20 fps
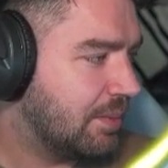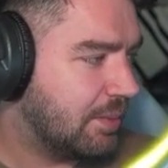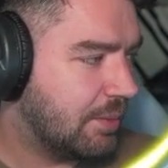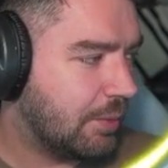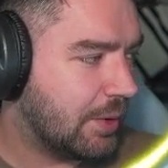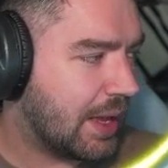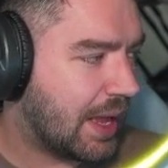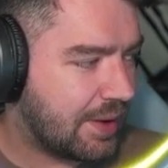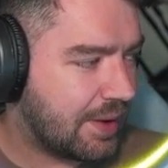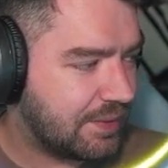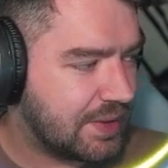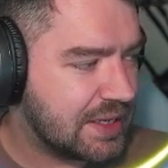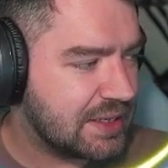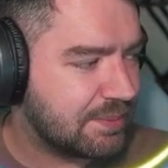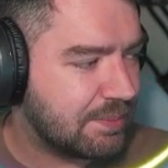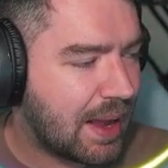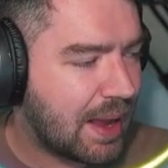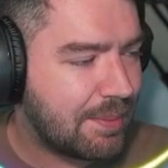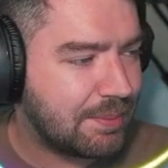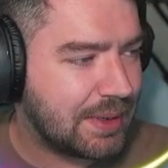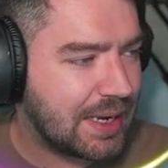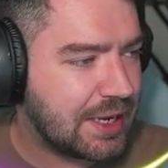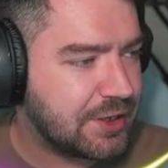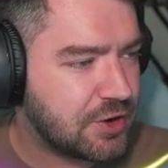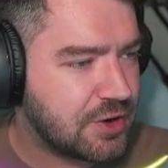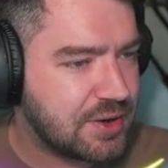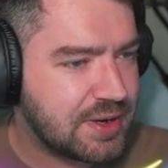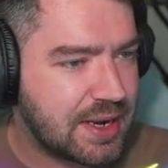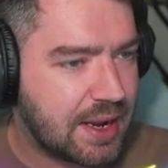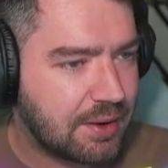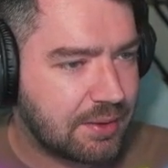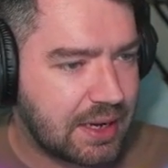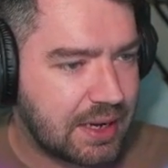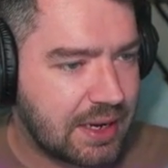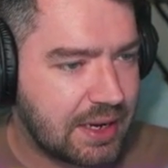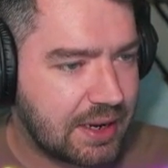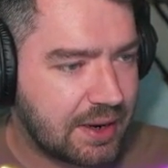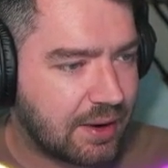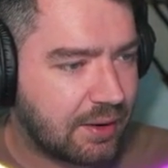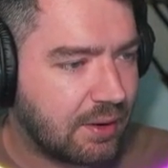we have this map legend down
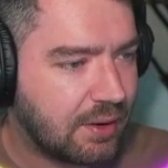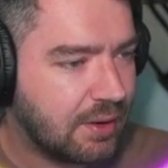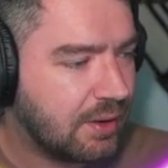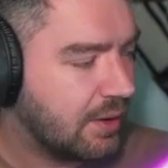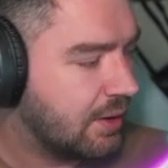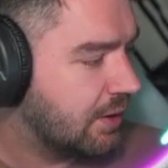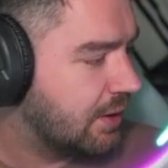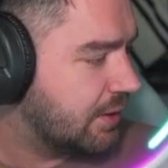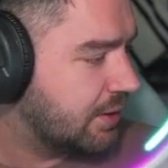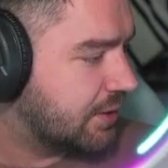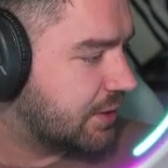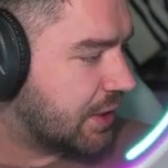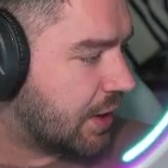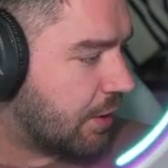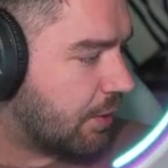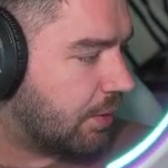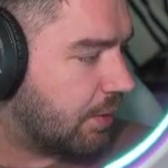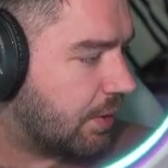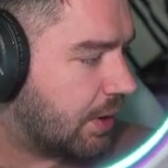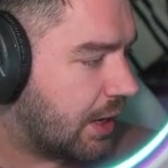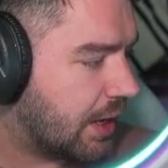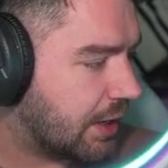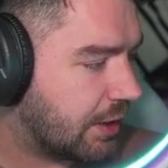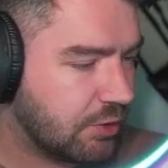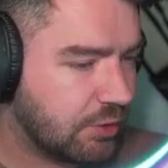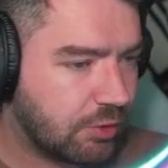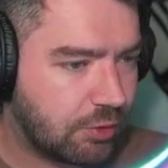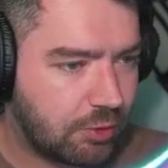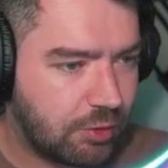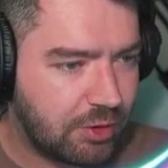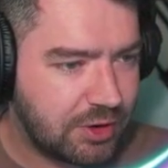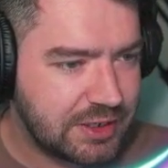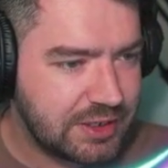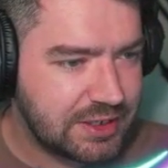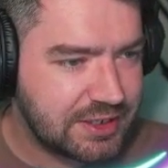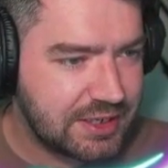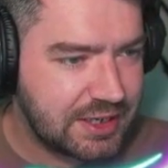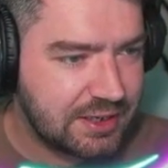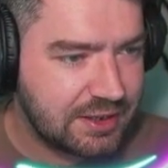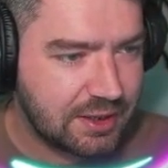here. So, I can already
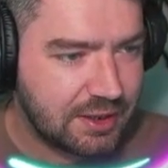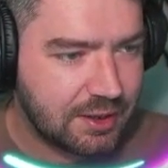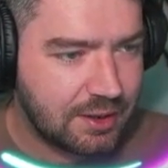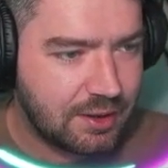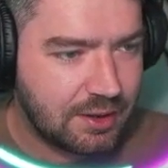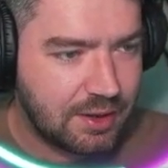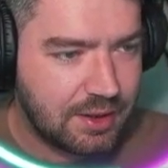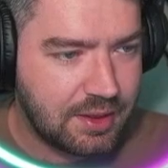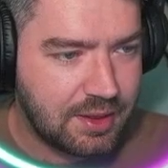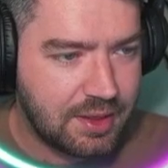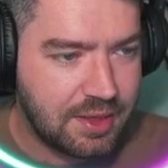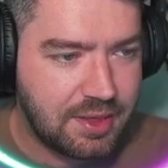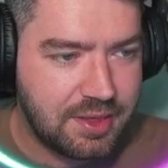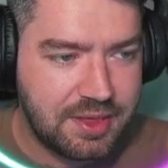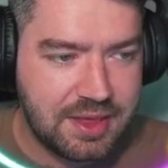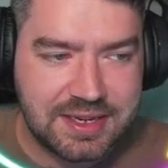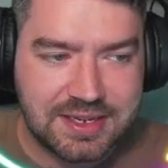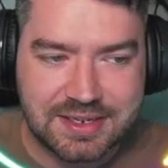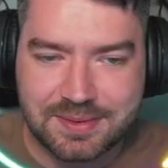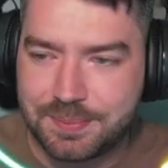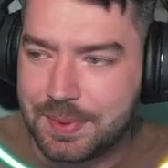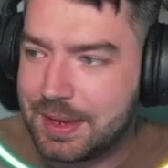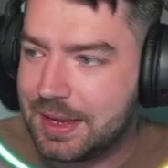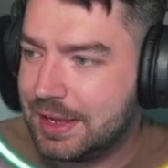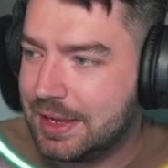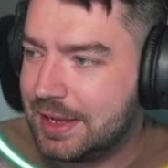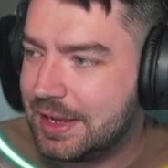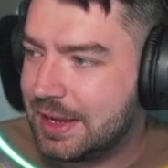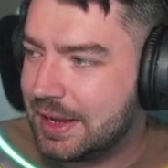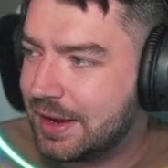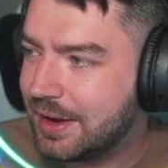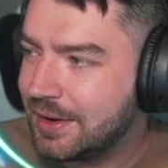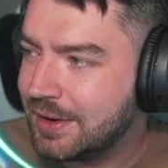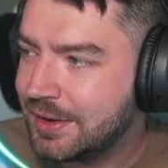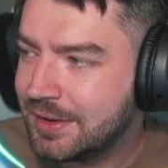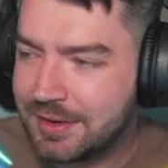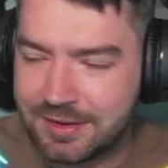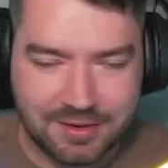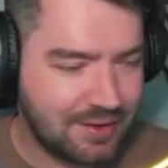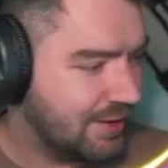see that this bit here
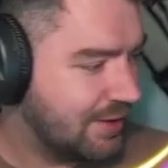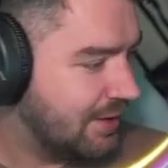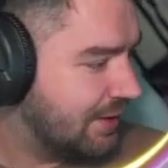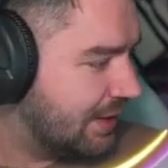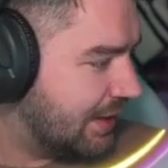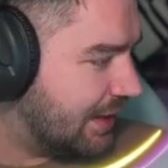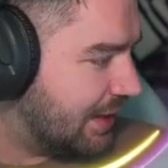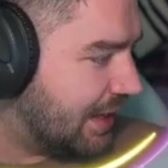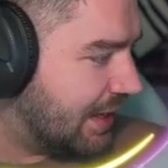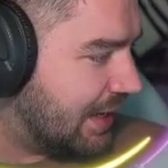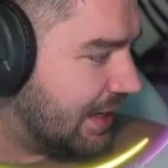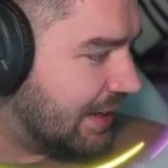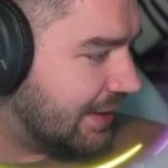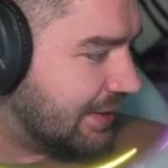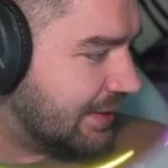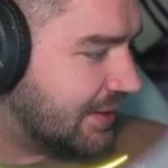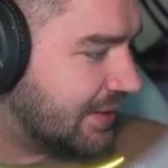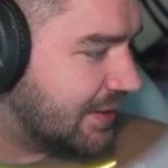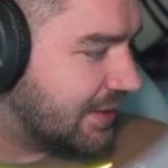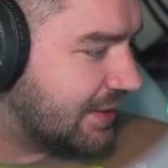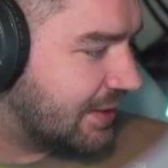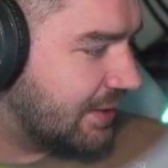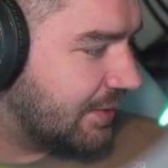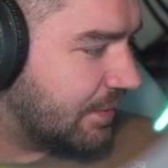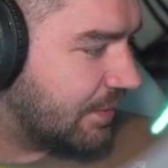is...